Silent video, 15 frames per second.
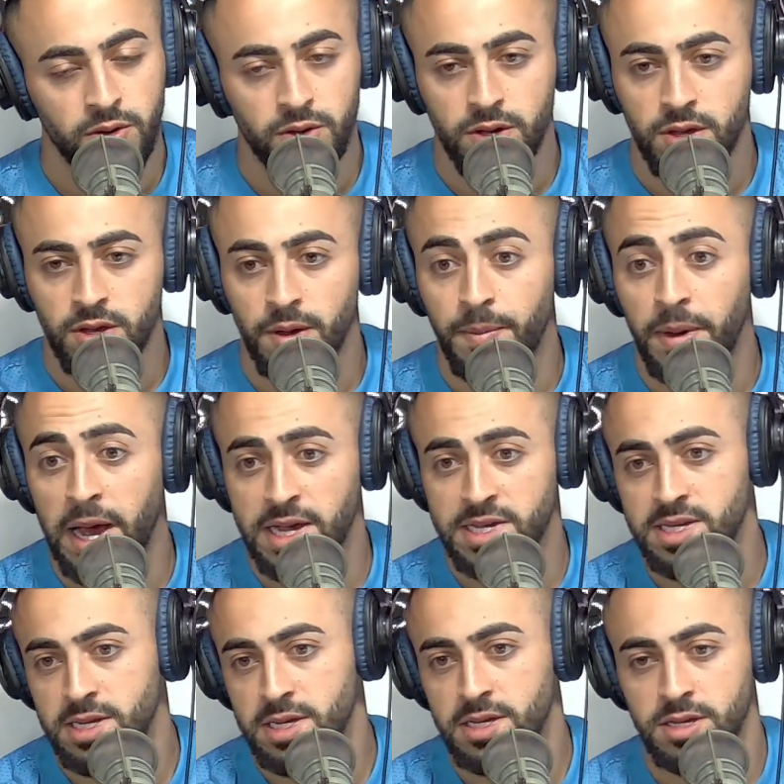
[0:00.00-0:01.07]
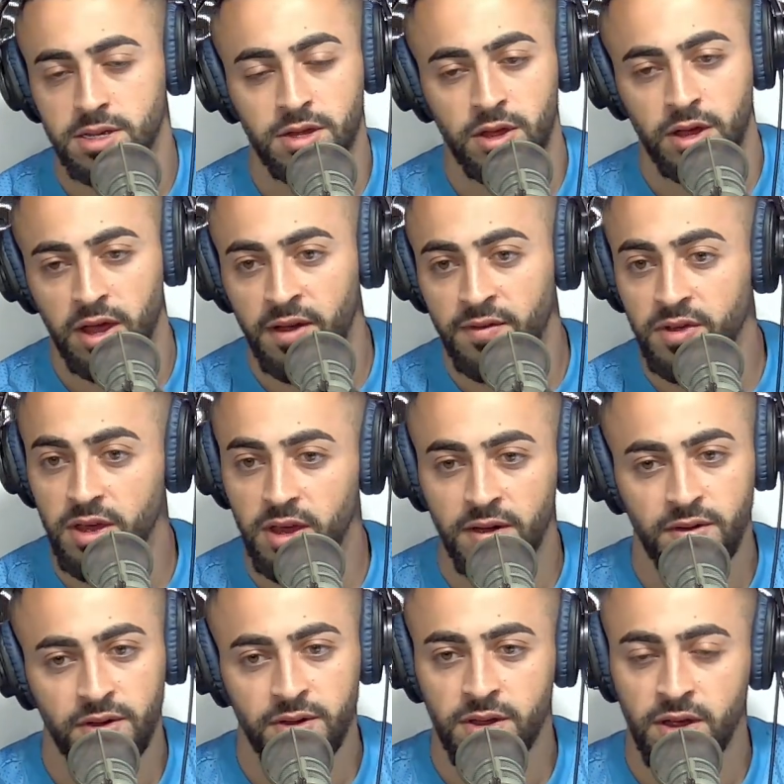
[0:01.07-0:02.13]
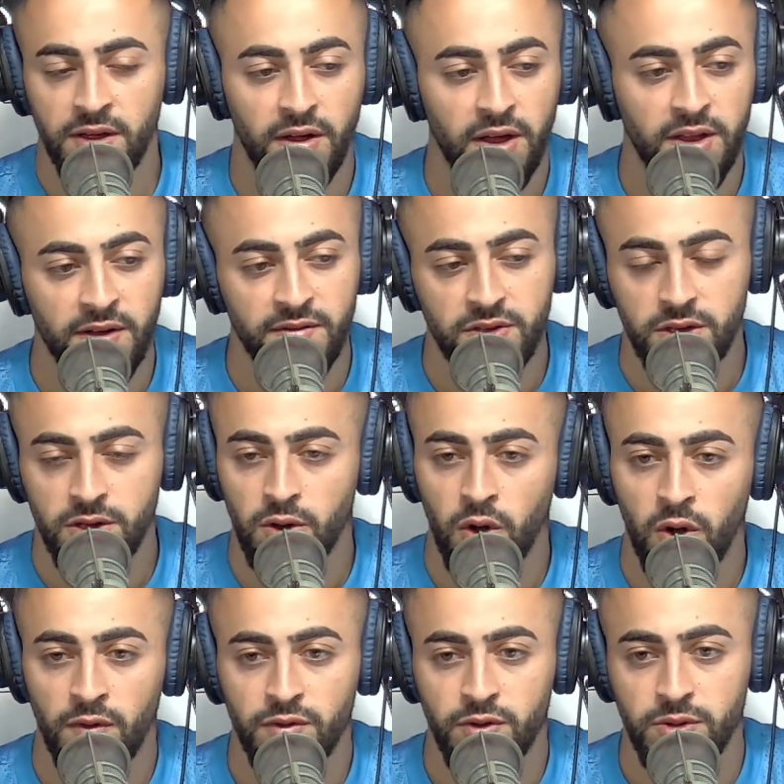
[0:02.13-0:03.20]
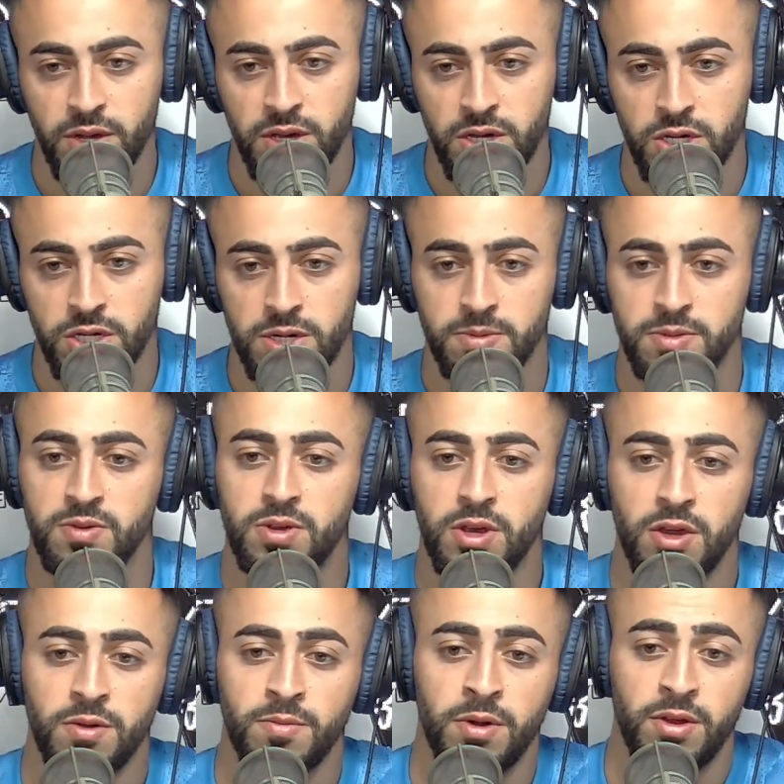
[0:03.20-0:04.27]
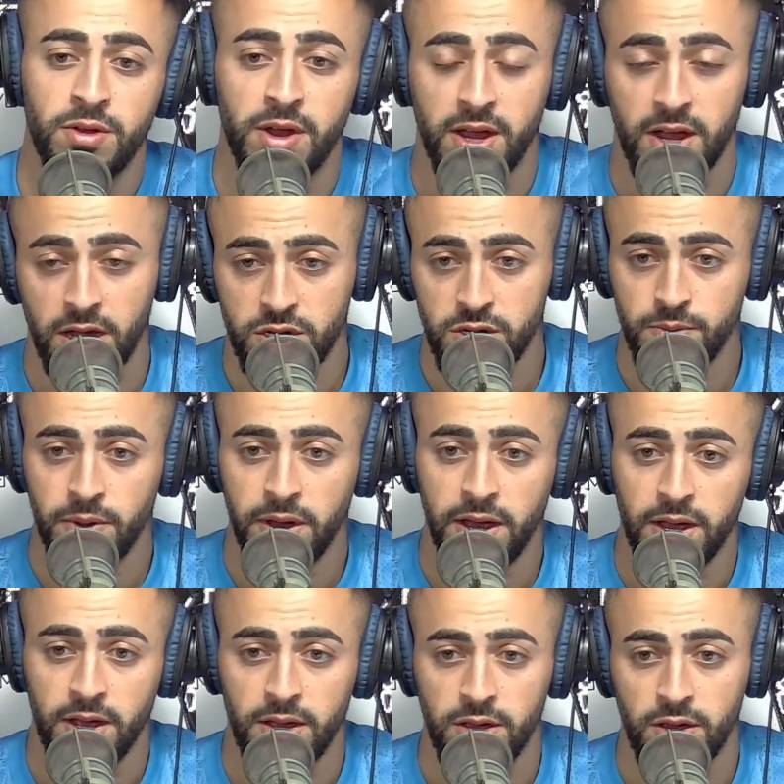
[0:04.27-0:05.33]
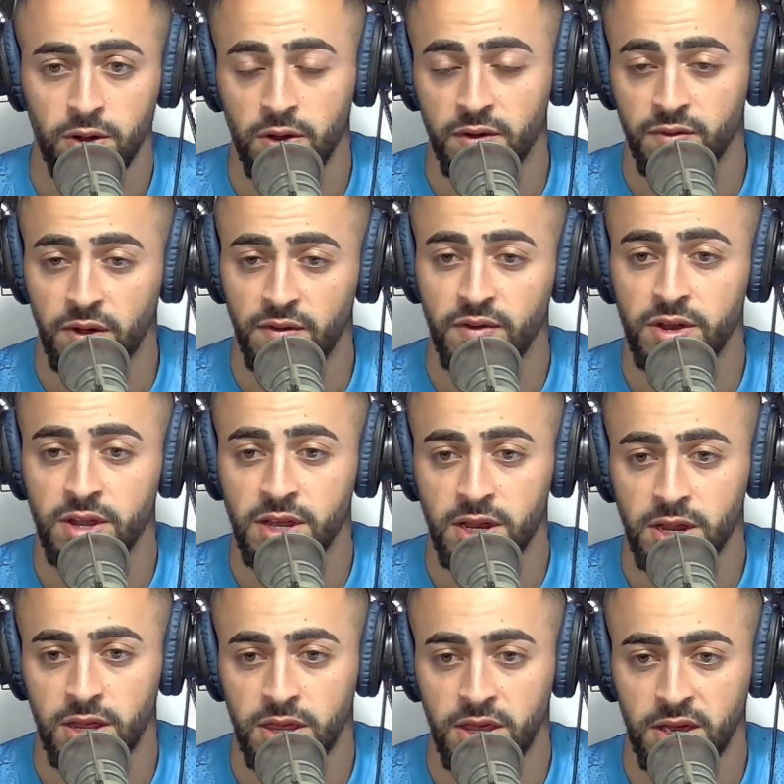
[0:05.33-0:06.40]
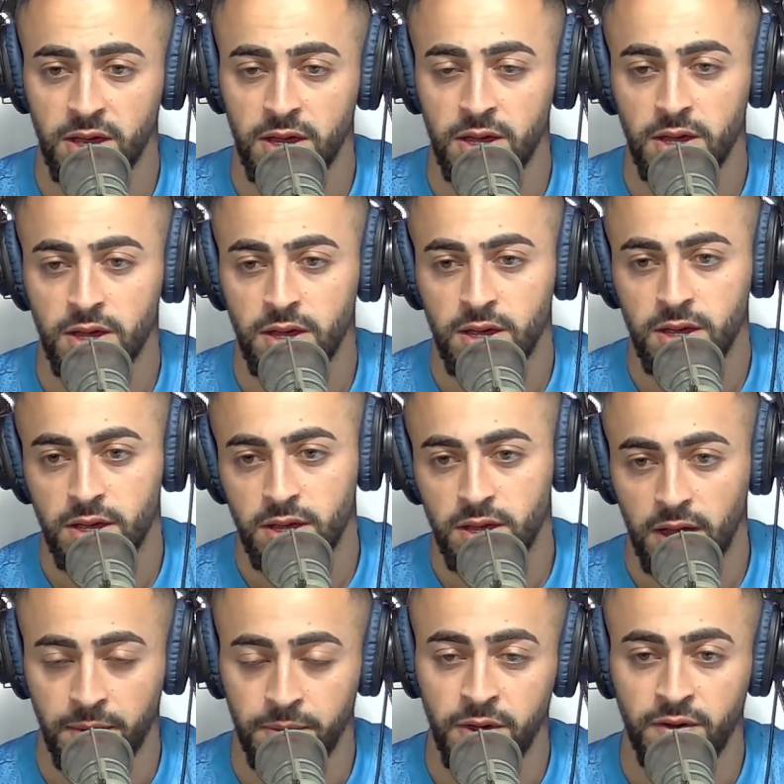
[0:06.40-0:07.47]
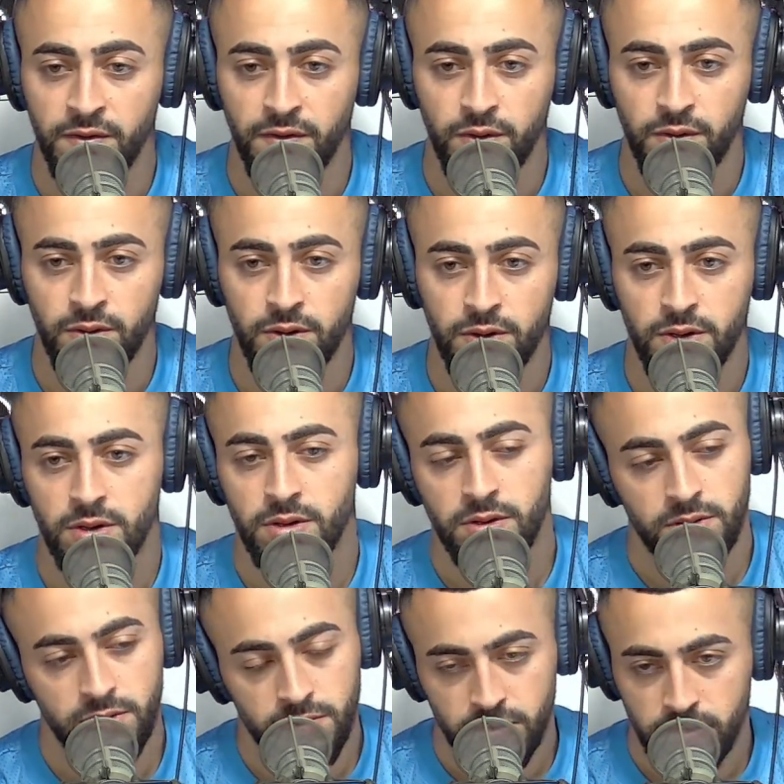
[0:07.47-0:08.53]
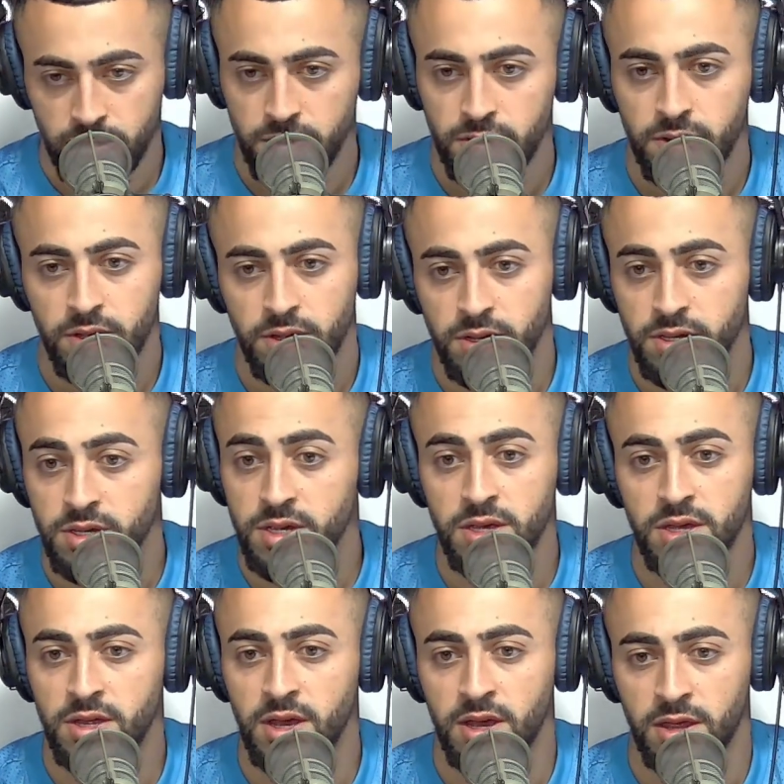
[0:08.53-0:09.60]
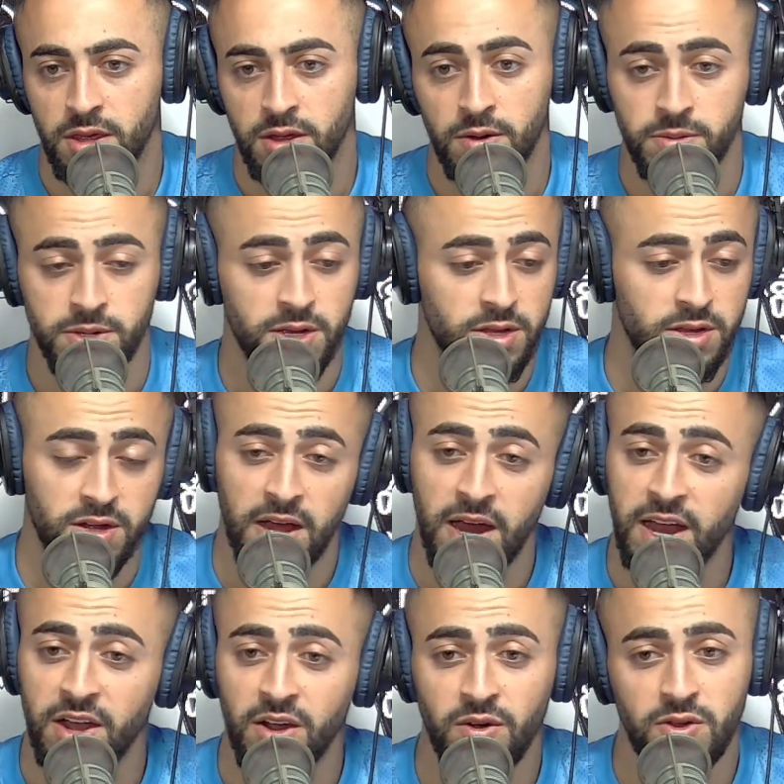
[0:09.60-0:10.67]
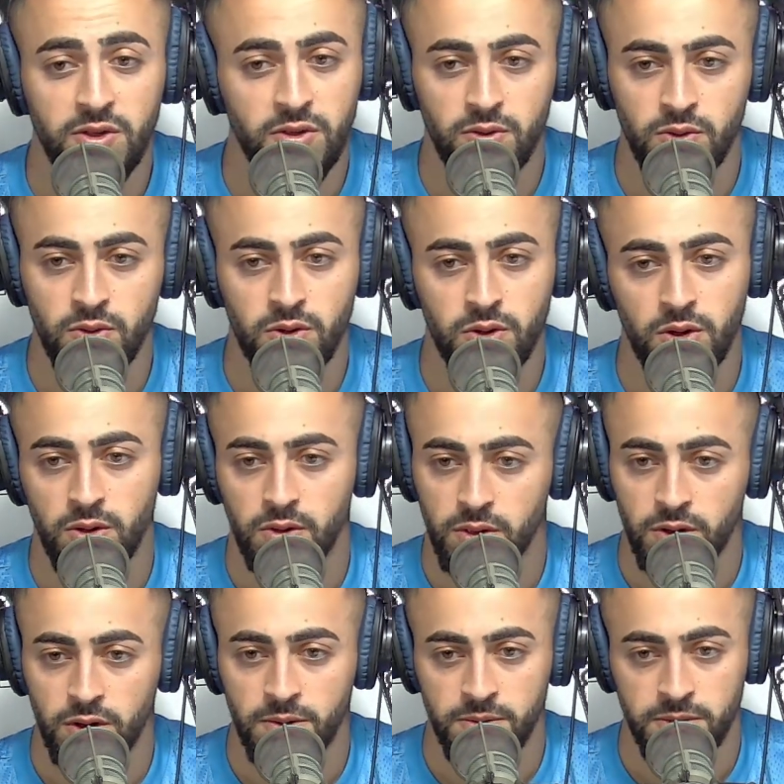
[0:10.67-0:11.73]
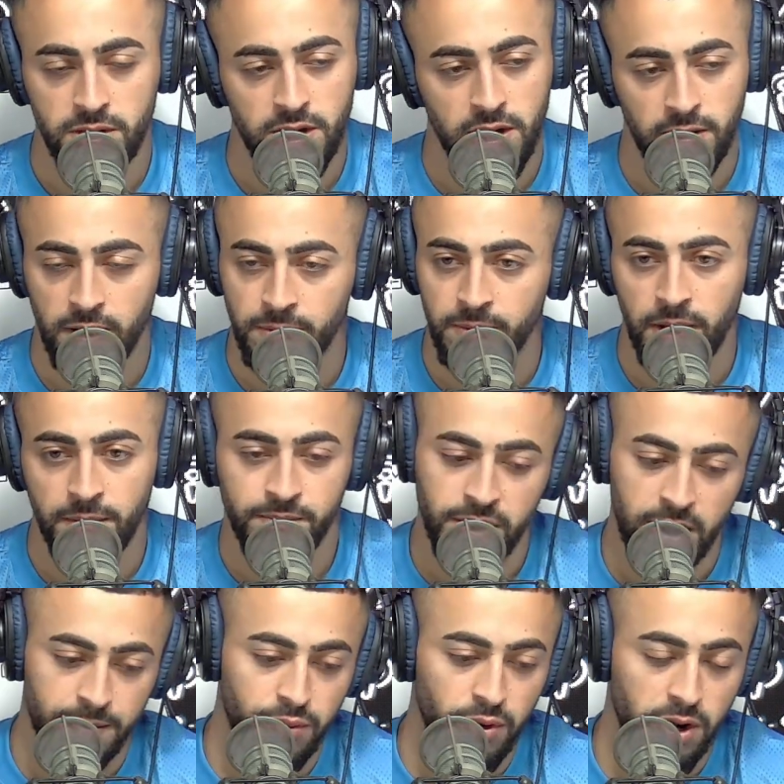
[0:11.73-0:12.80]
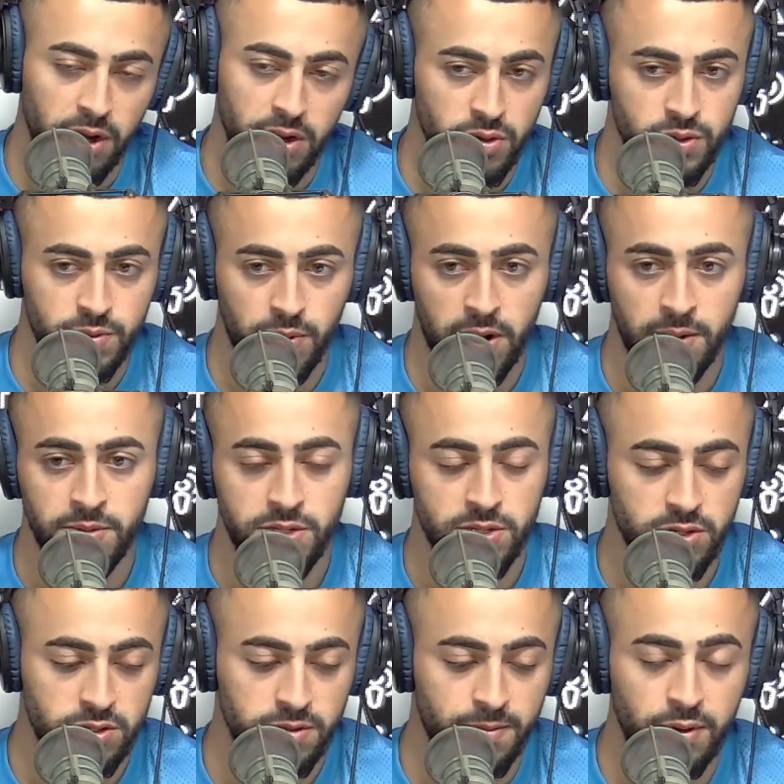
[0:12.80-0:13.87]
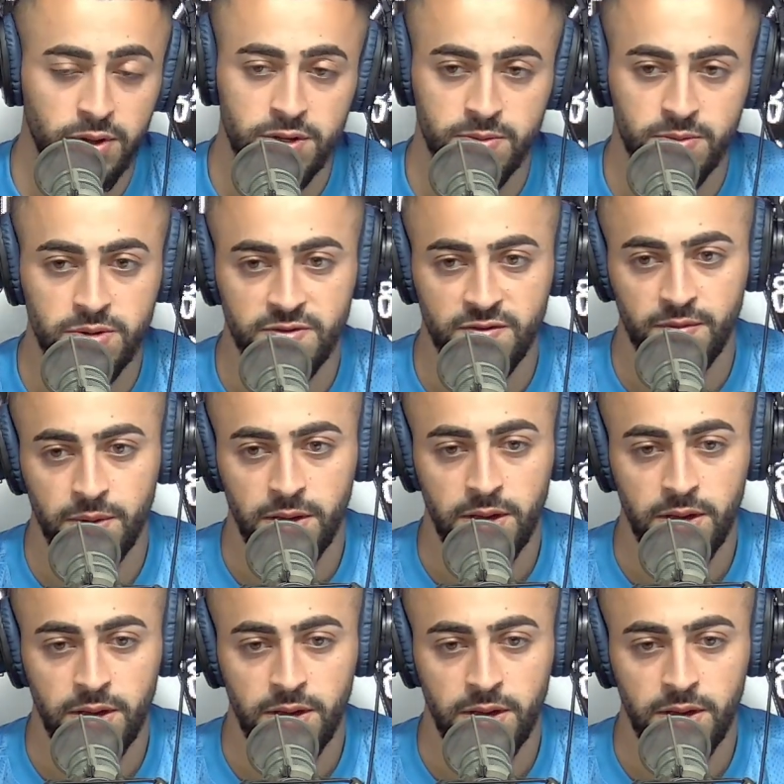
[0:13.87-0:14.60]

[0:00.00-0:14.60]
capacity to the like and everything. All of your relationships, you tell your mother, I got your back. If you ever need anything, I'm here for you. It's to the death. You know what I'm saying? Till I go or till you go. You know what I'm saying? I'm not breaking those promises or principles for me,